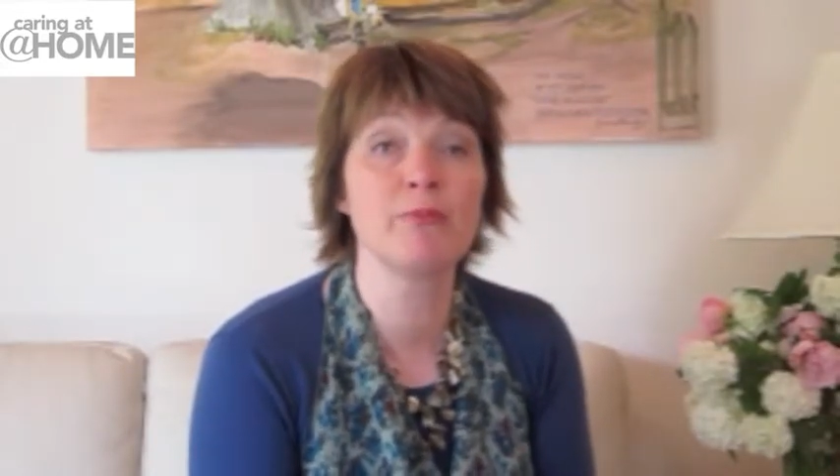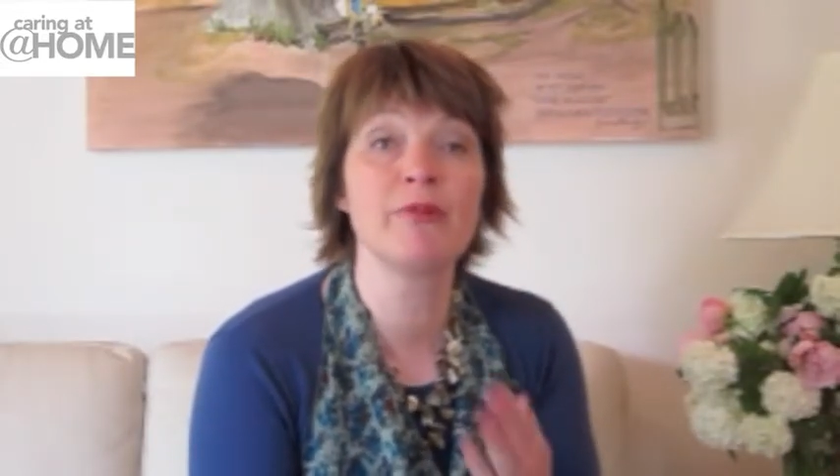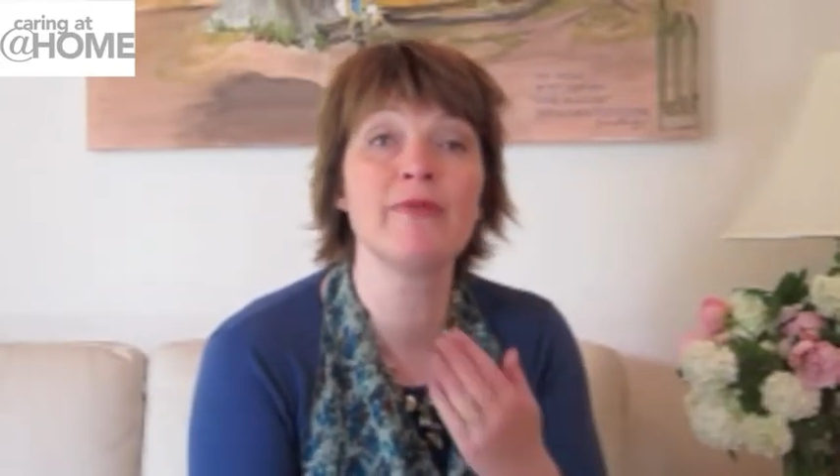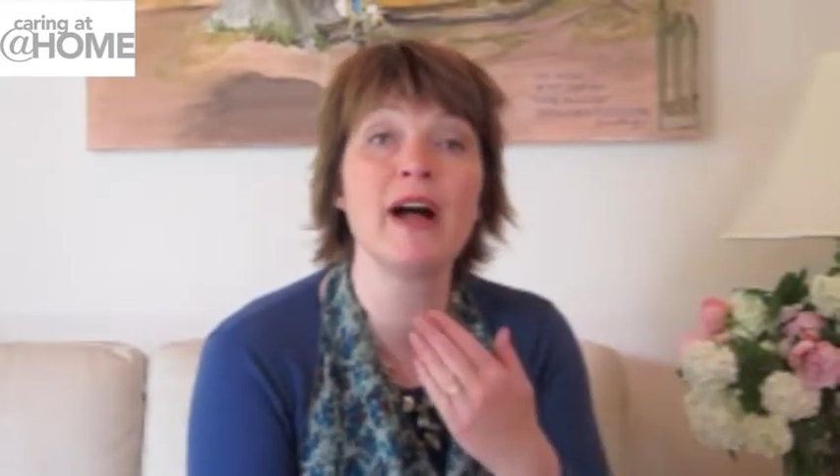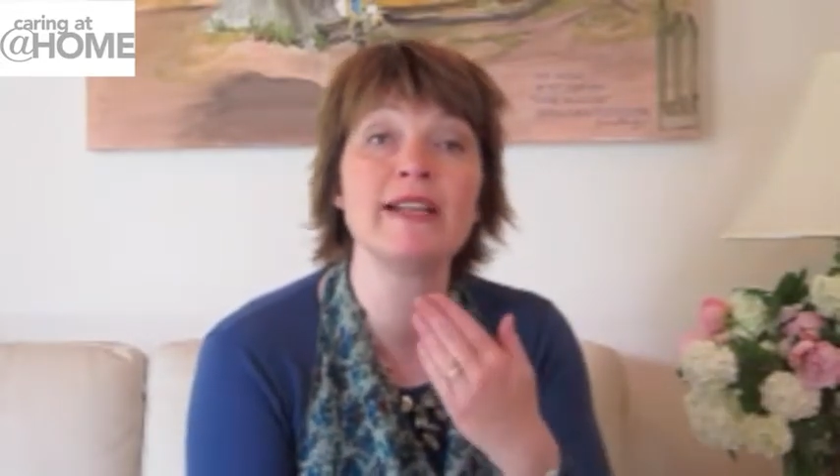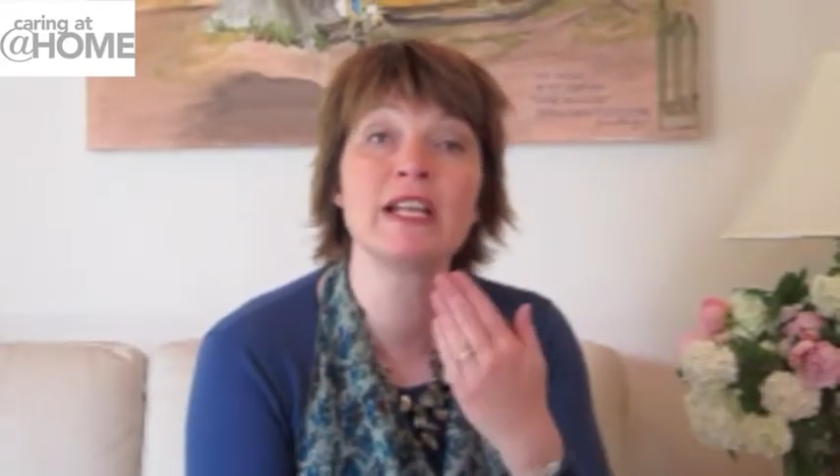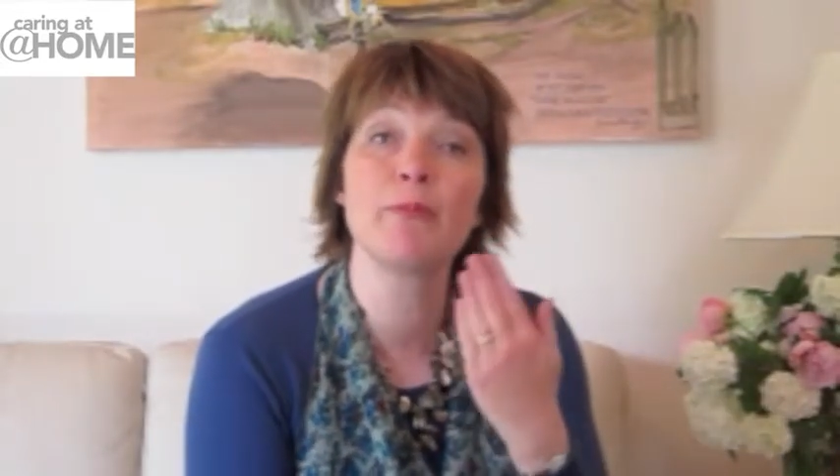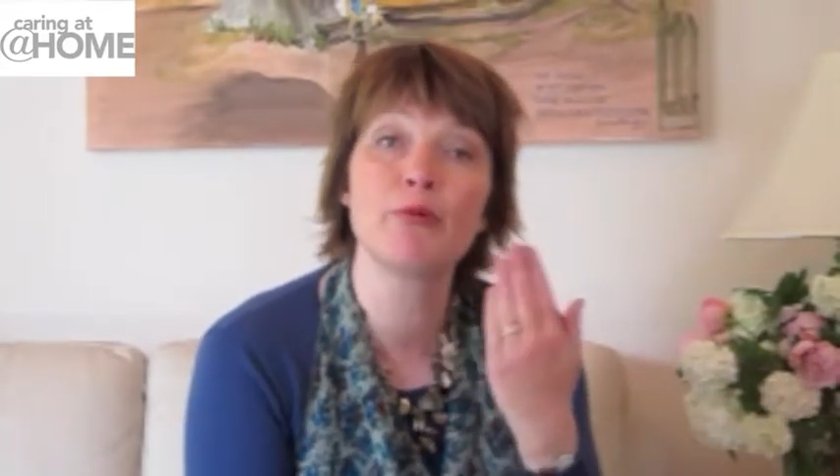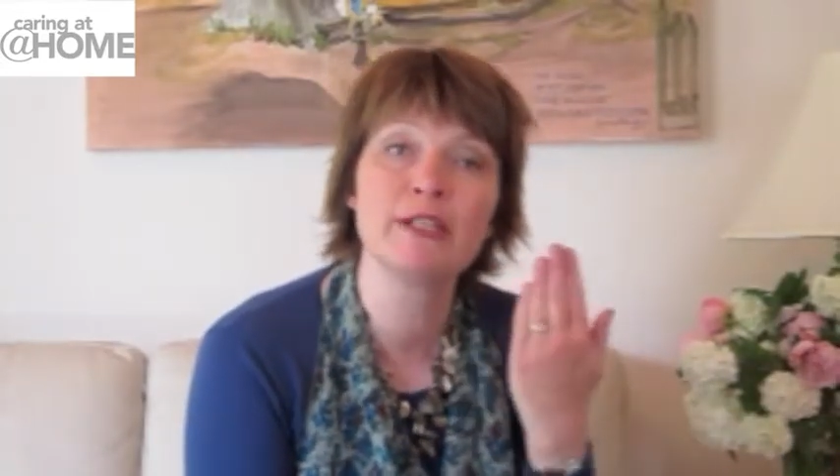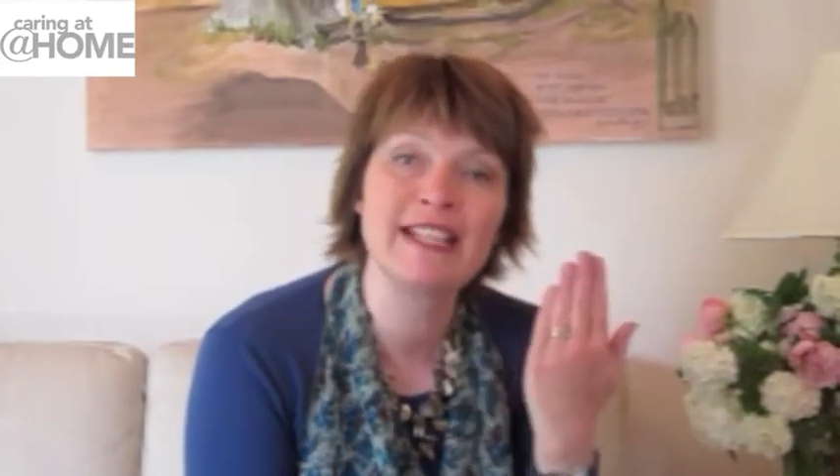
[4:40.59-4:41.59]
providing
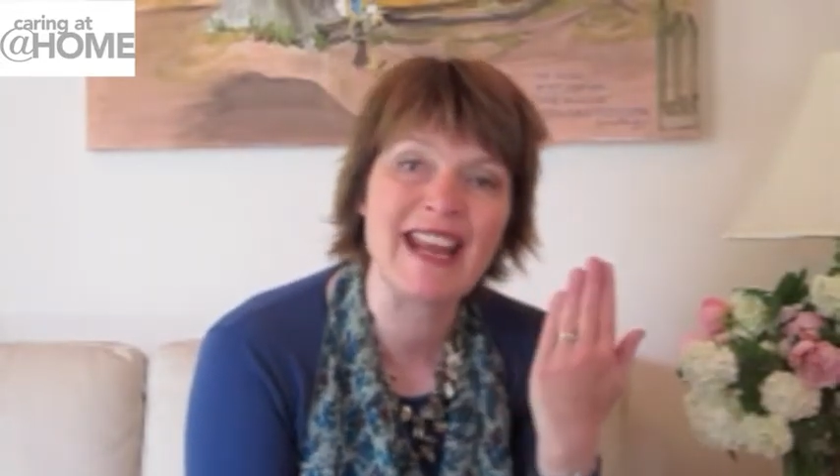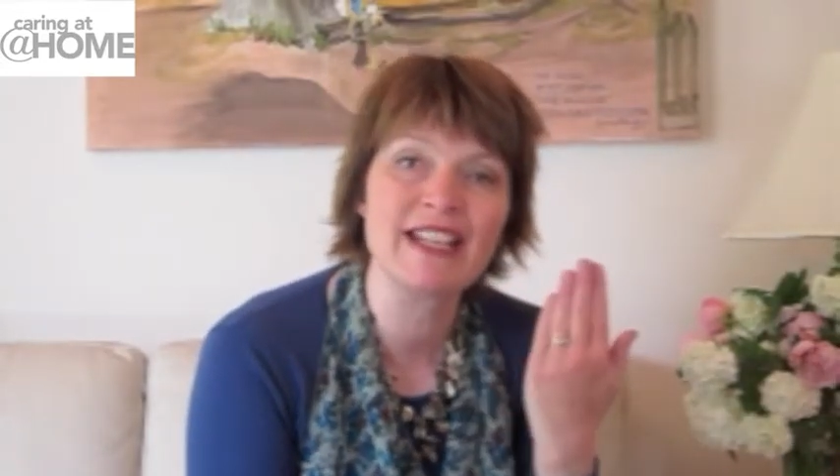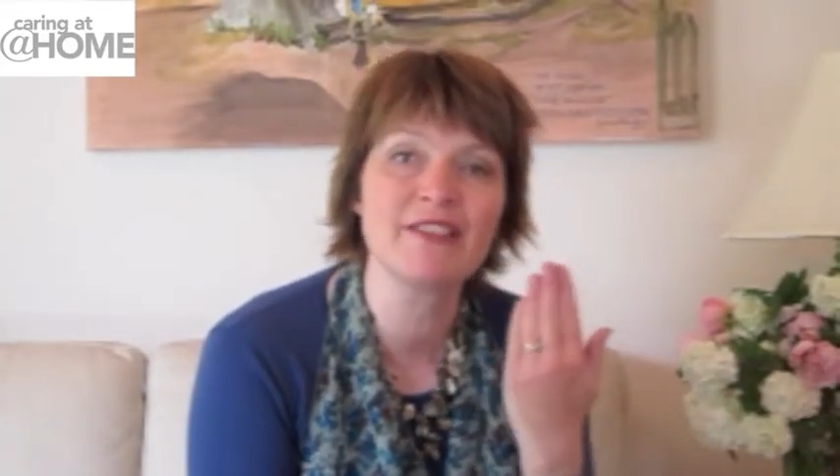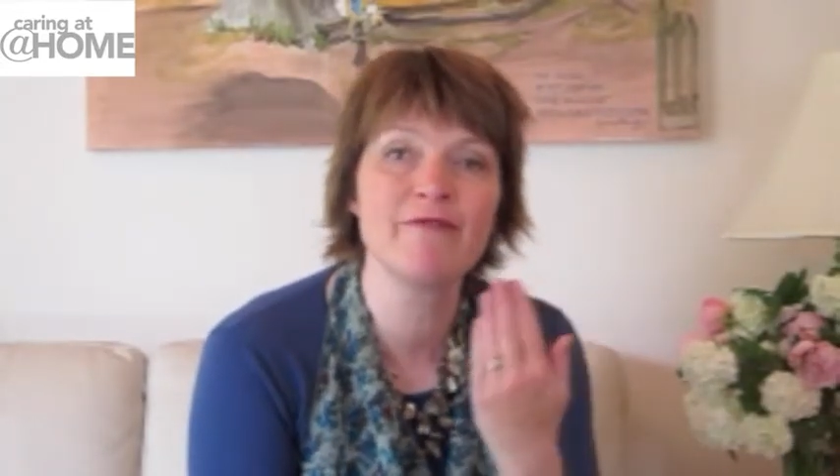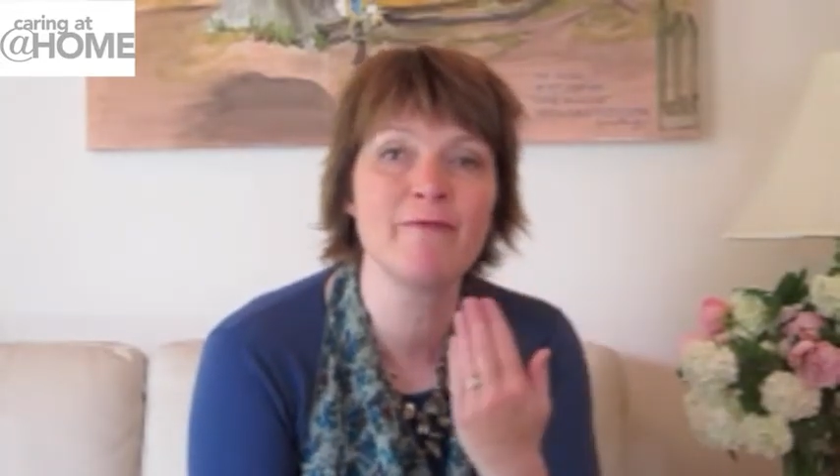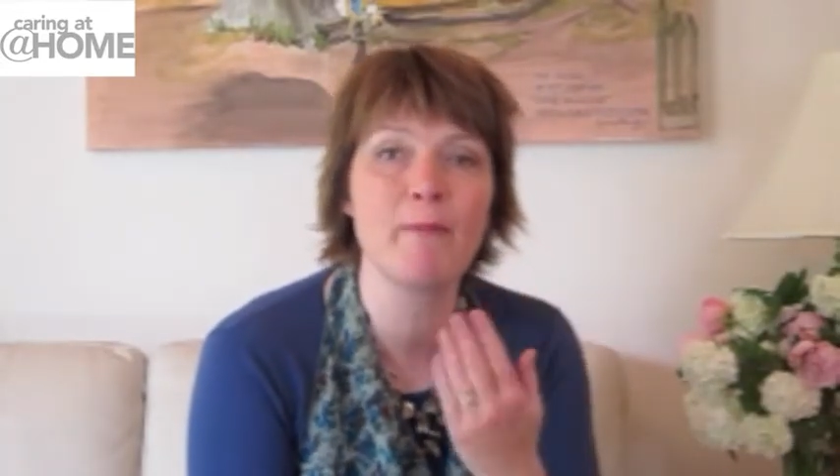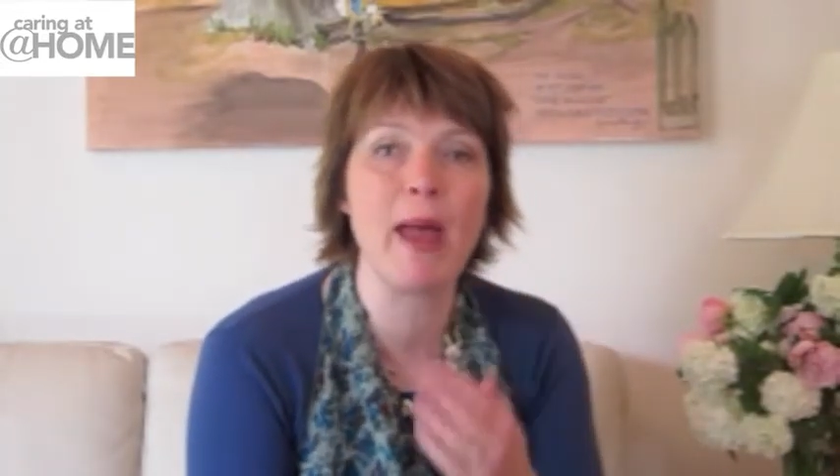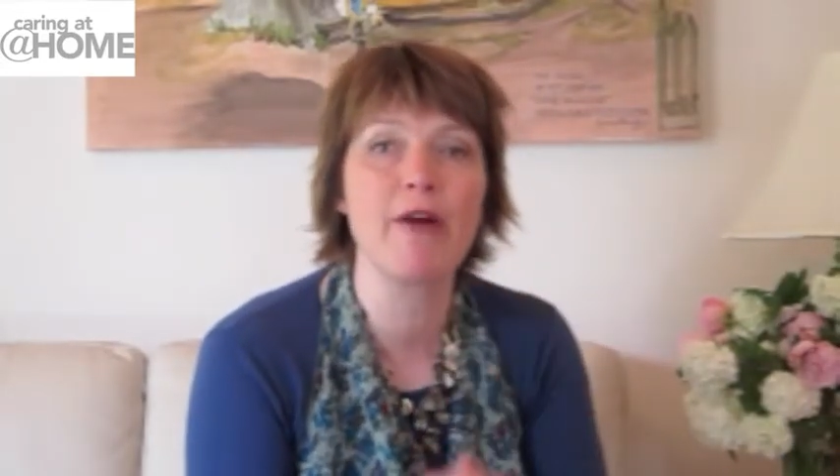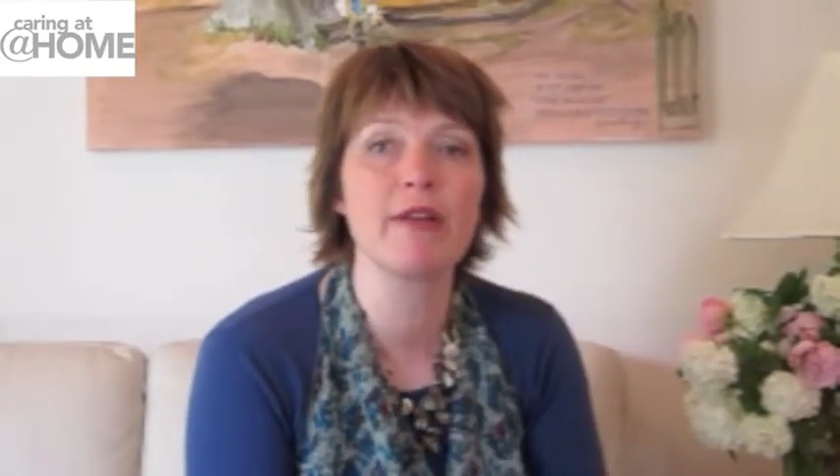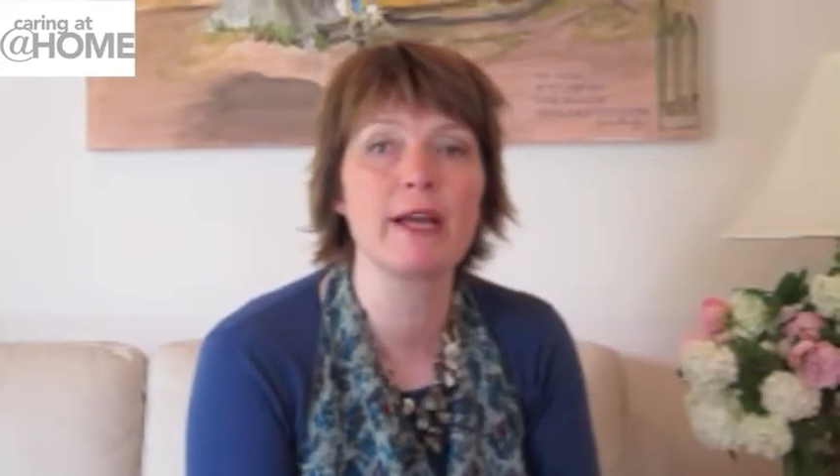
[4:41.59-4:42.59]
a protective
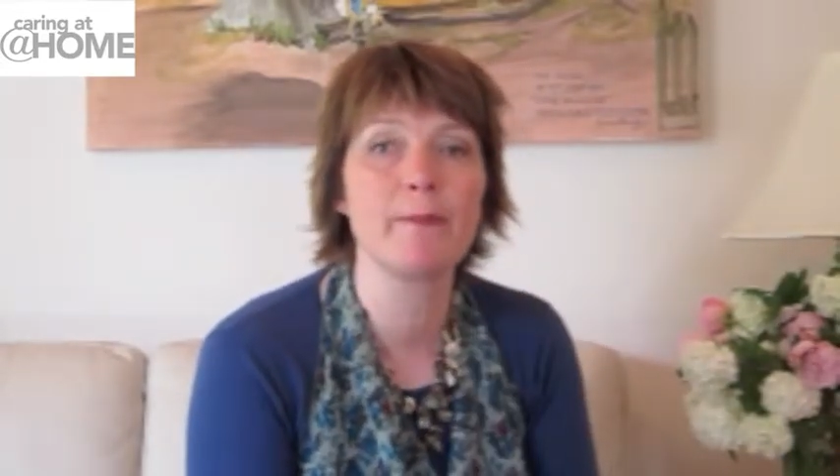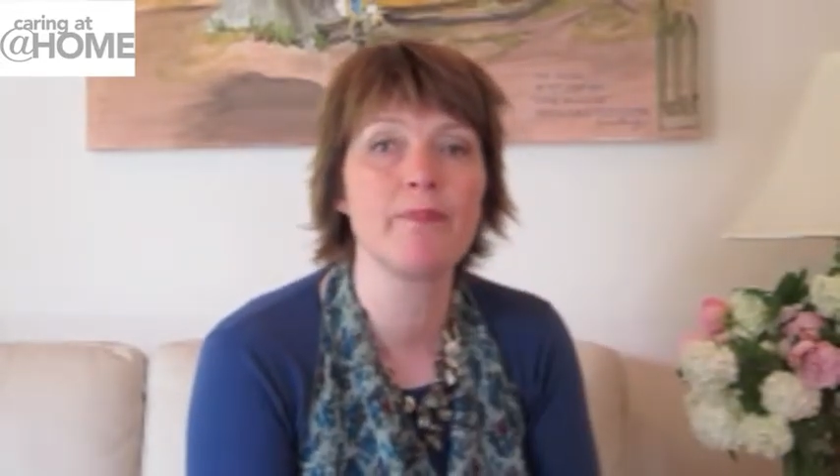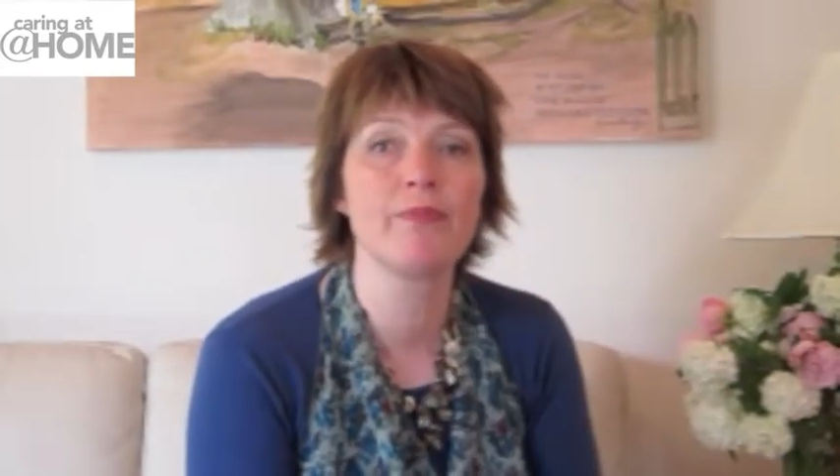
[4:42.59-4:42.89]
barrier.